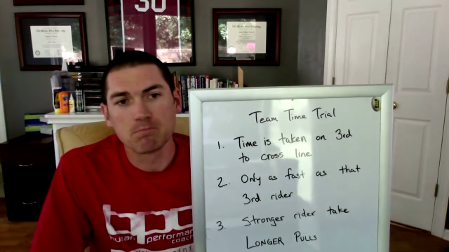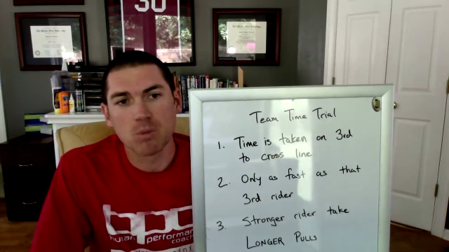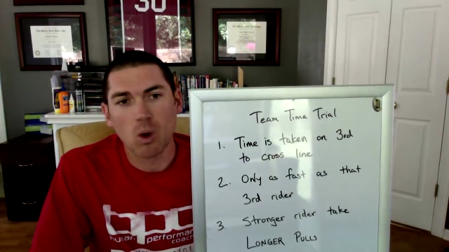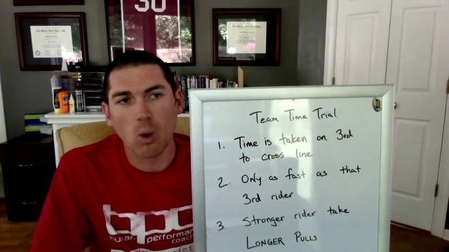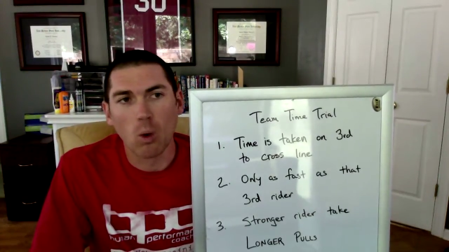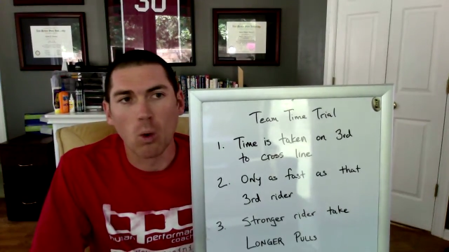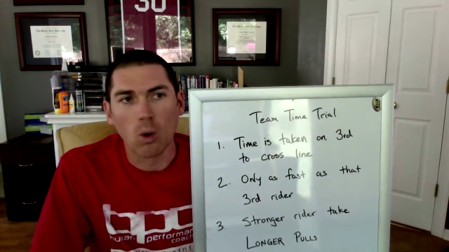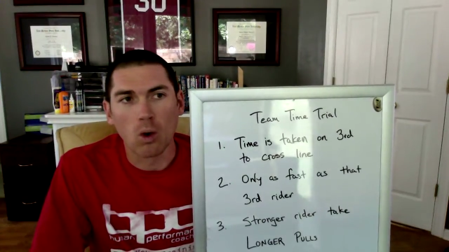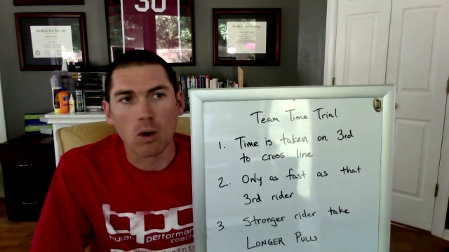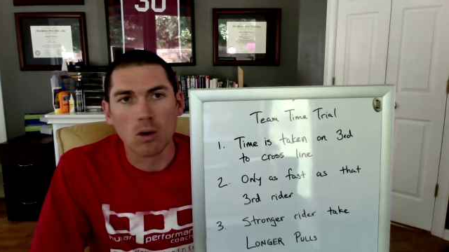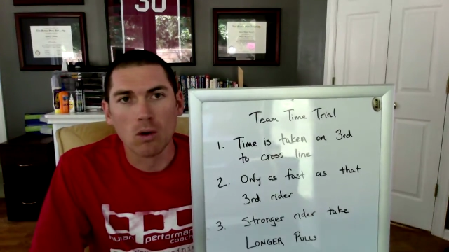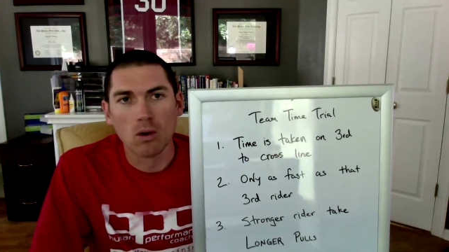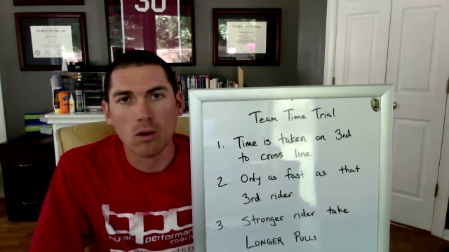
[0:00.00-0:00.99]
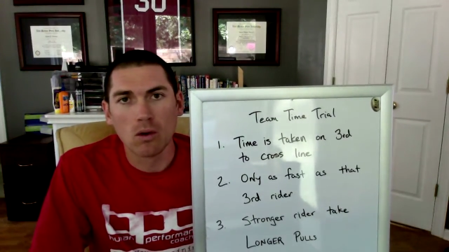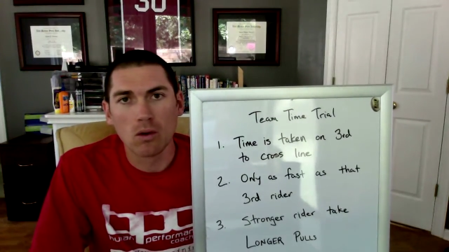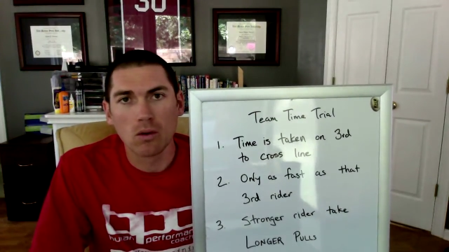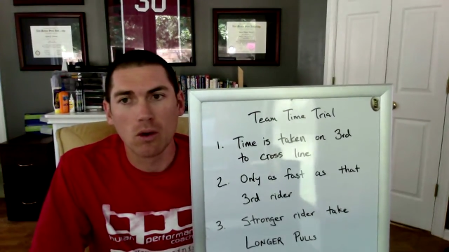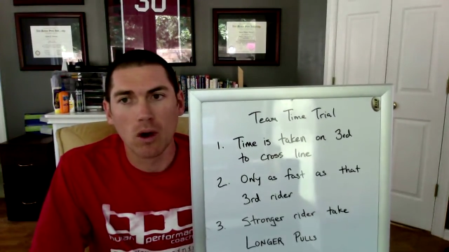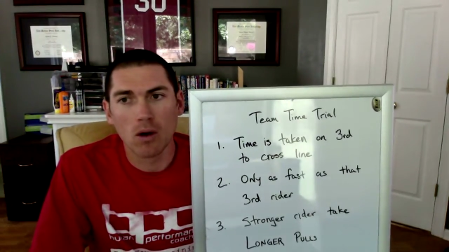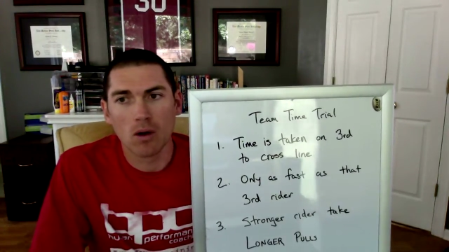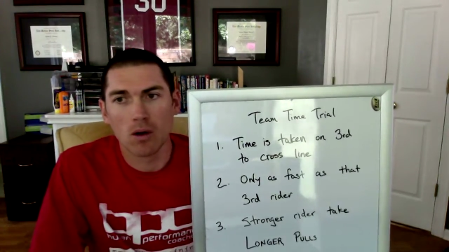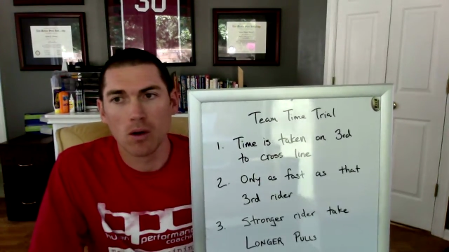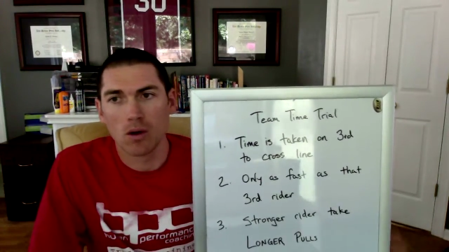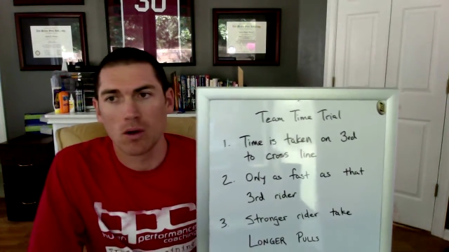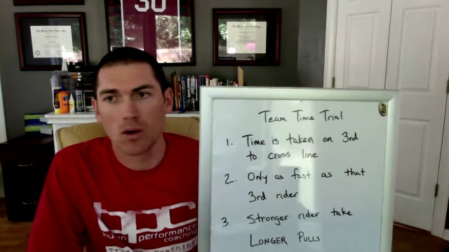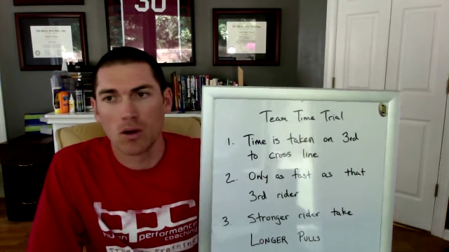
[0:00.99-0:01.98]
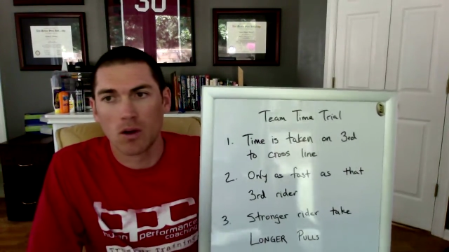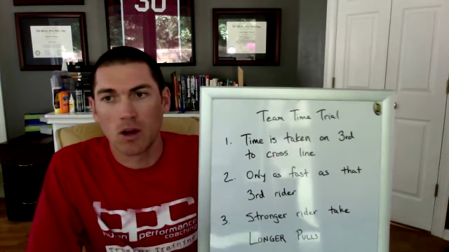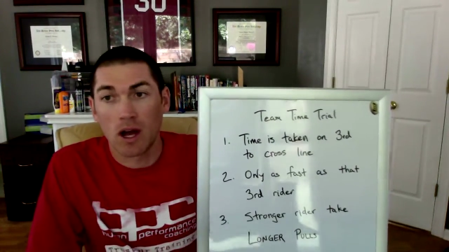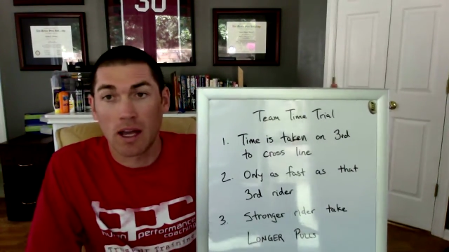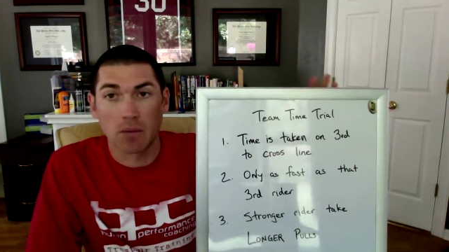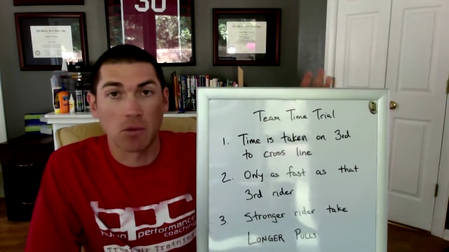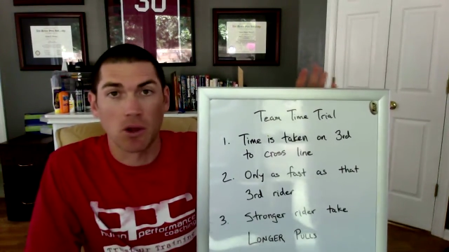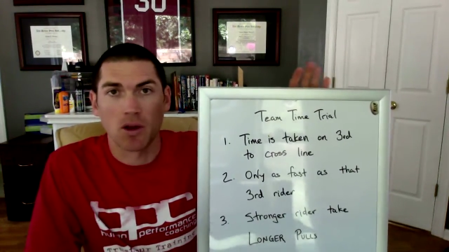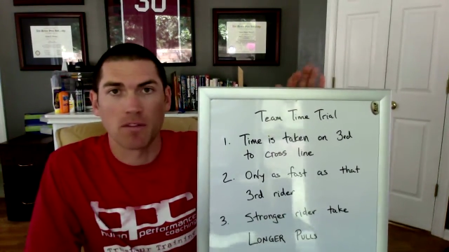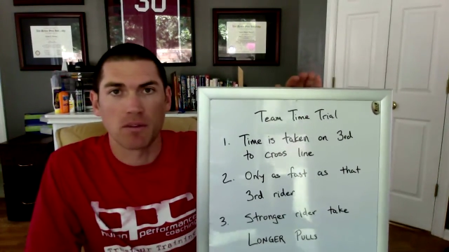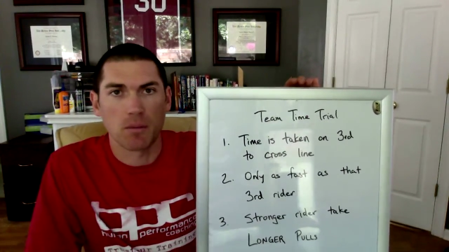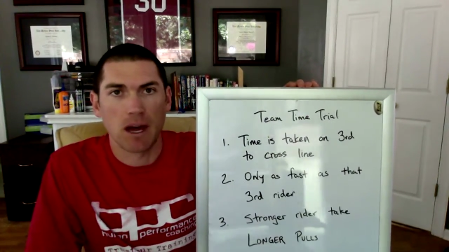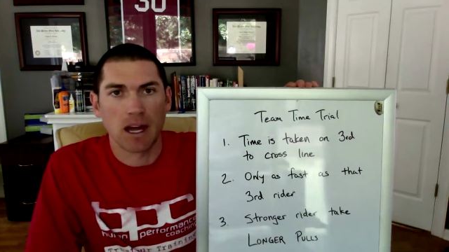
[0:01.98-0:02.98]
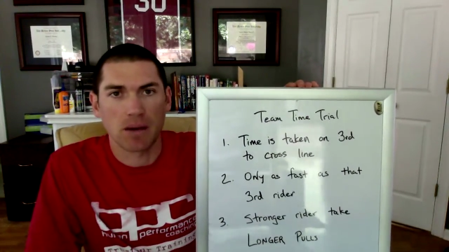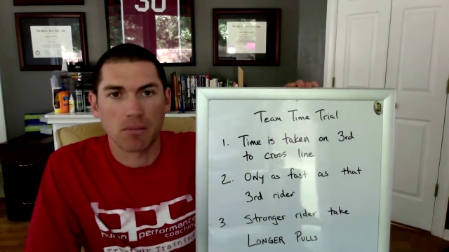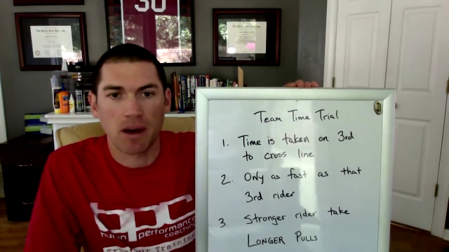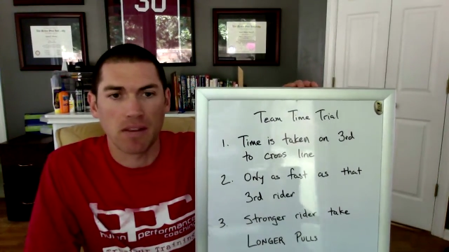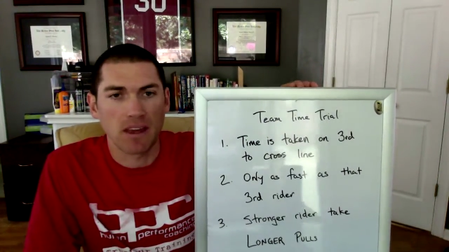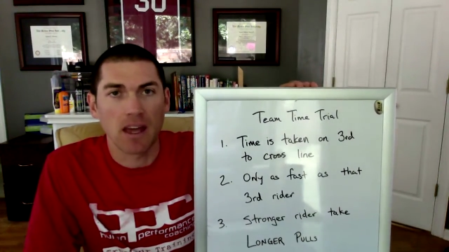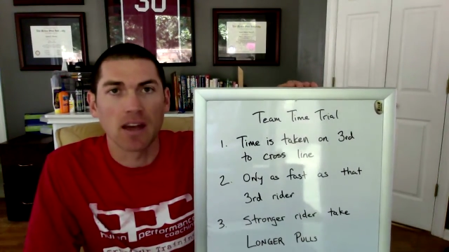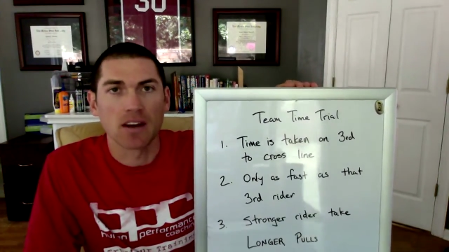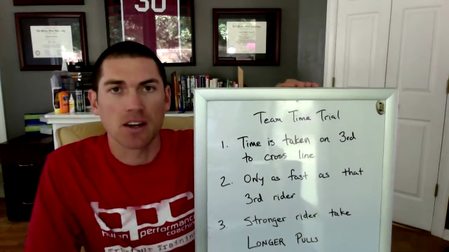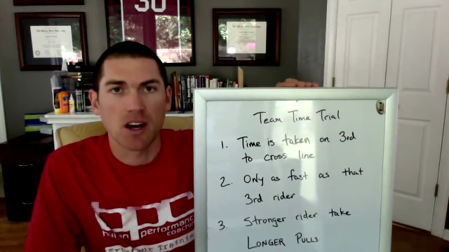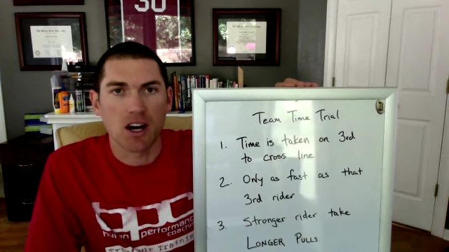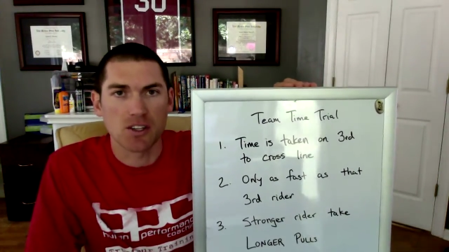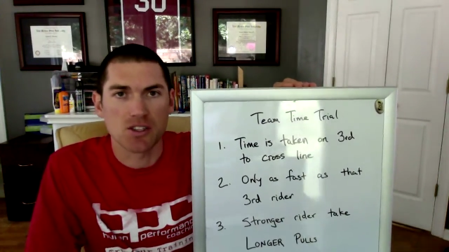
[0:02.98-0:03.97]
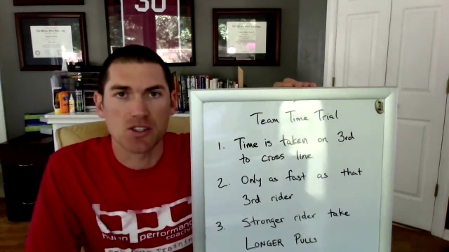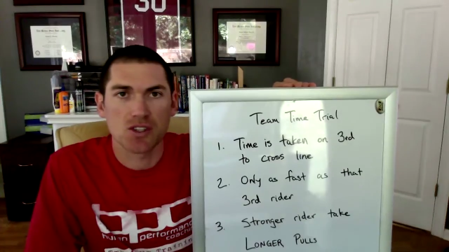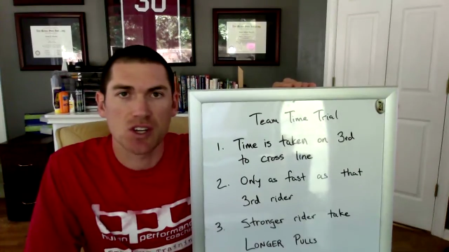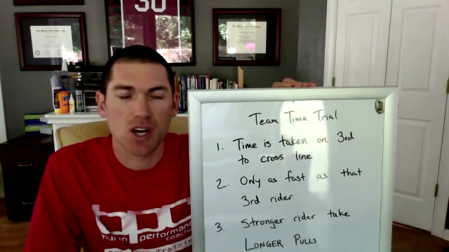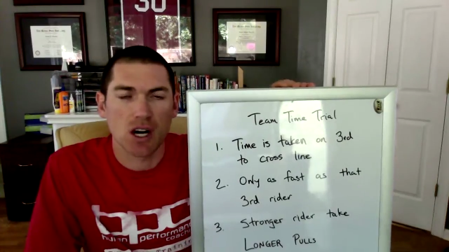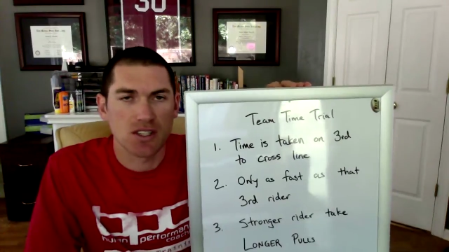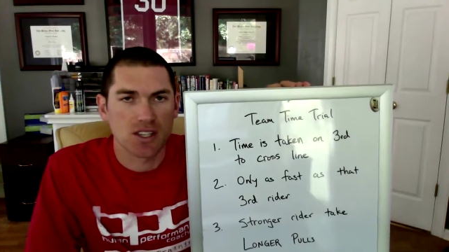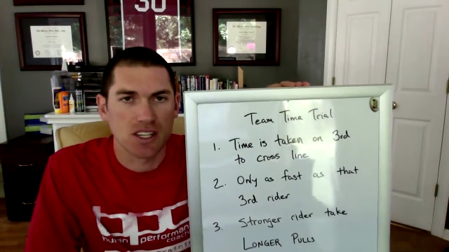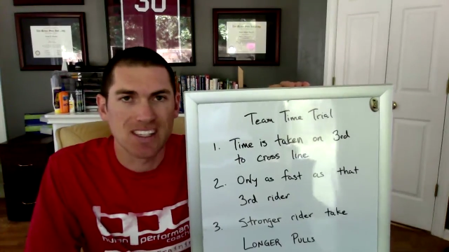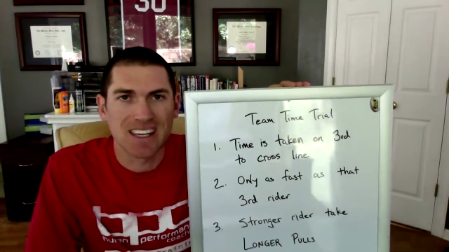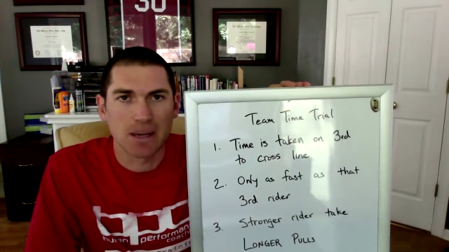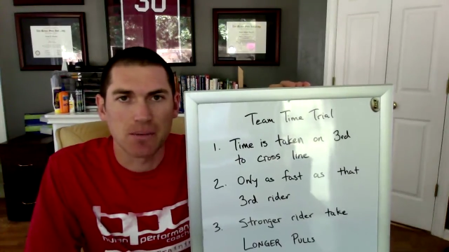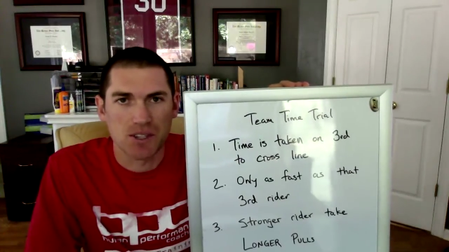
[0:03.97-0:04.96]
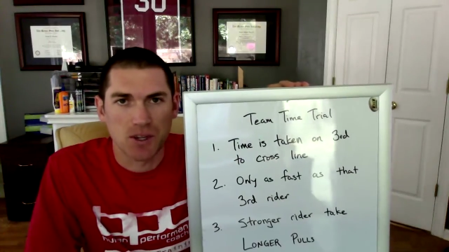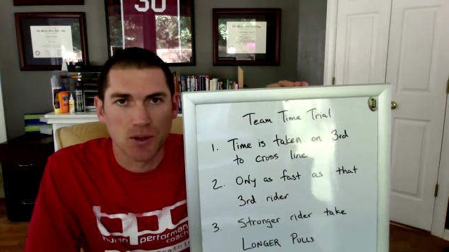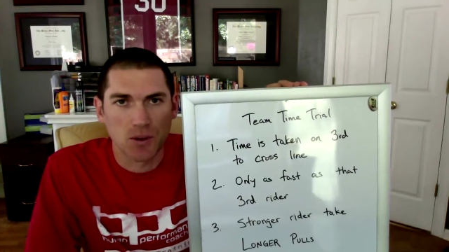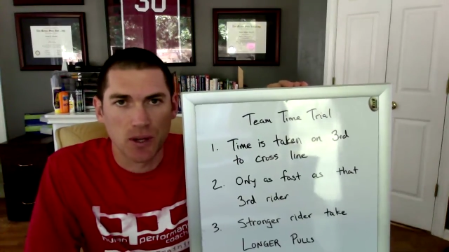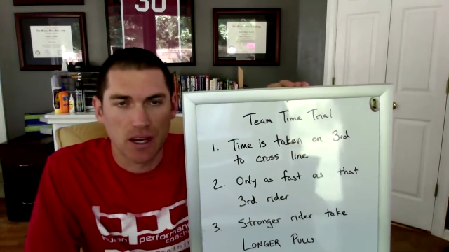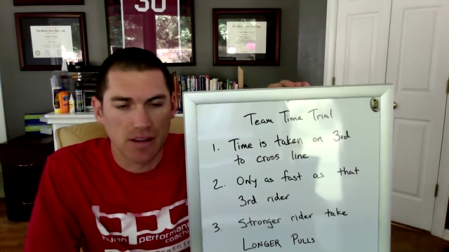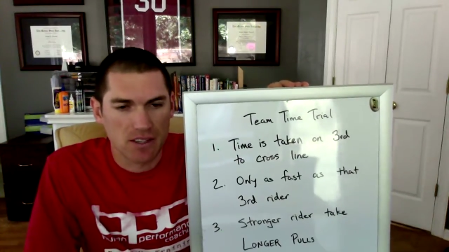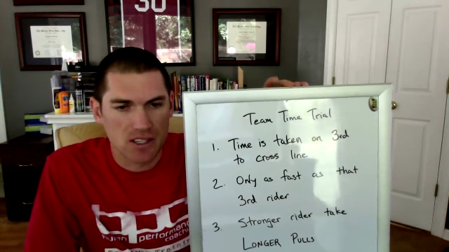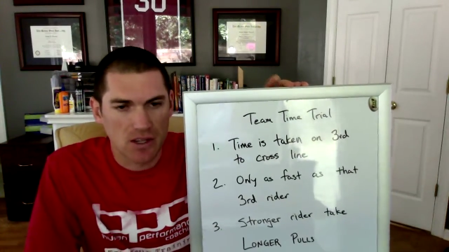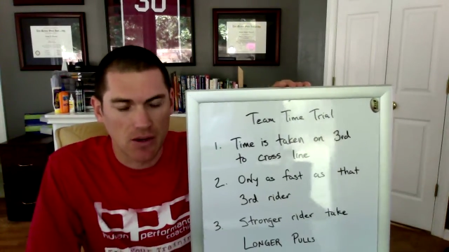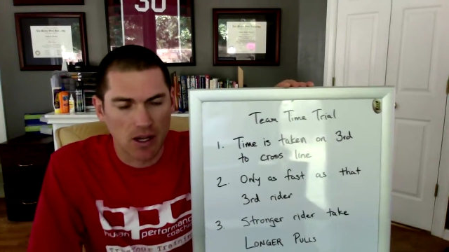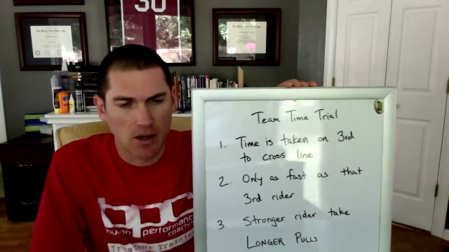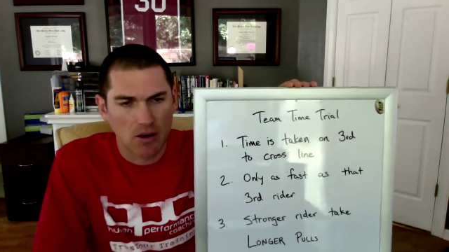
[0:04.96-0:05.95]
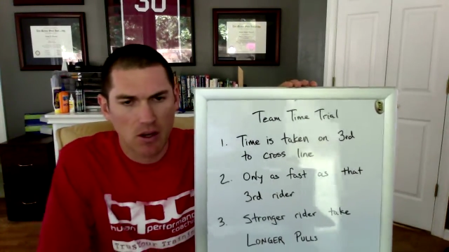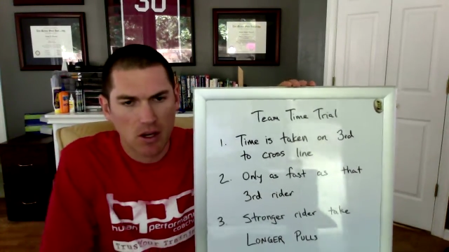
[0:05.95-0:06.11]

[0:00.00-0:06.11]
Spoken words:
or not get blown off the back by the end and cause the team as a whole to have to slow down.